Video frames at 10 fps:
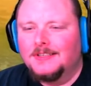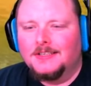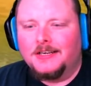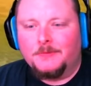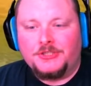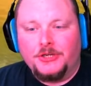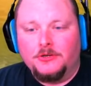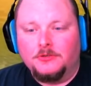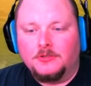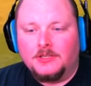Number
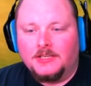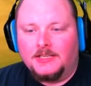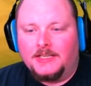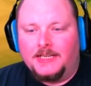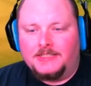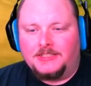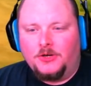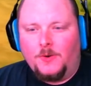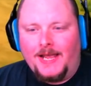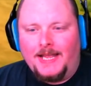2 is
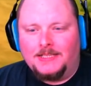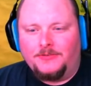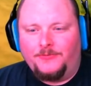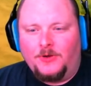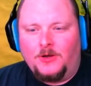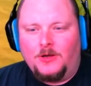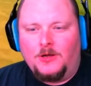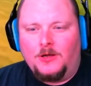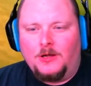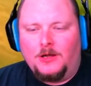
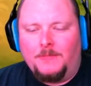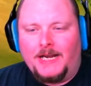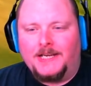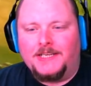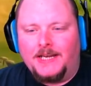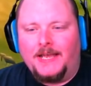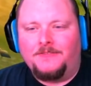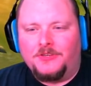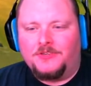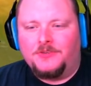transform. And I did have
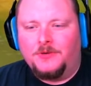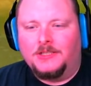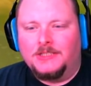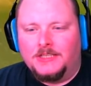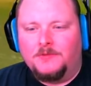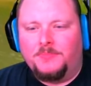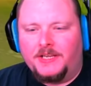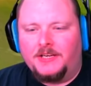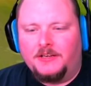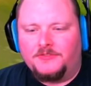to do a little
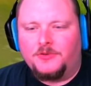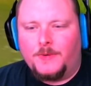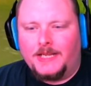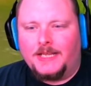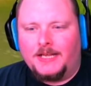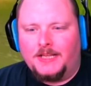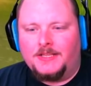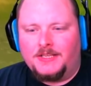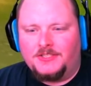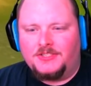bit of tweaking on
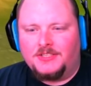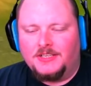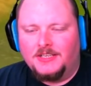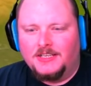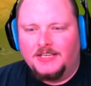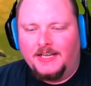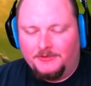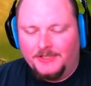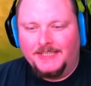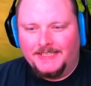this. I
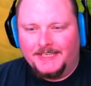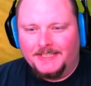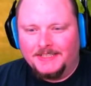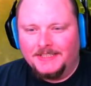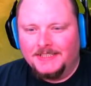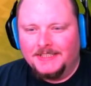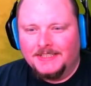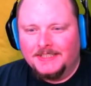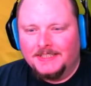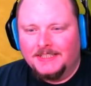really did.
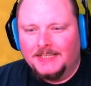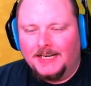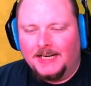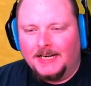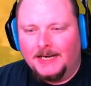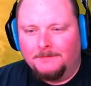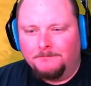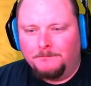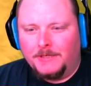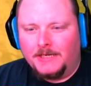
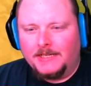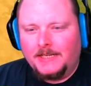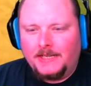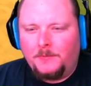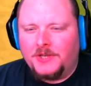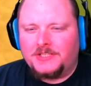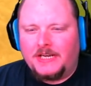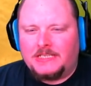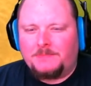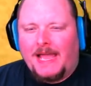But it wasn't
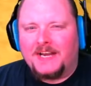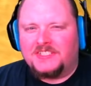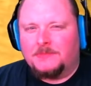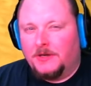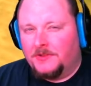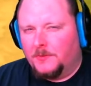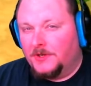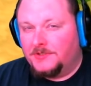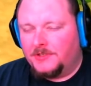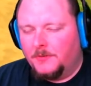as bad as some other
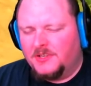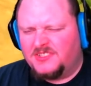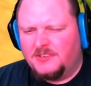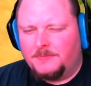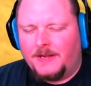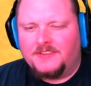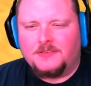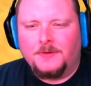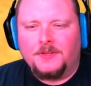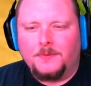ones.
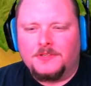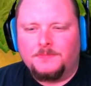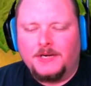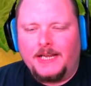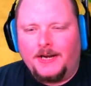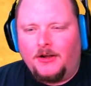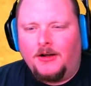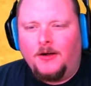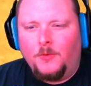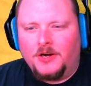But it all works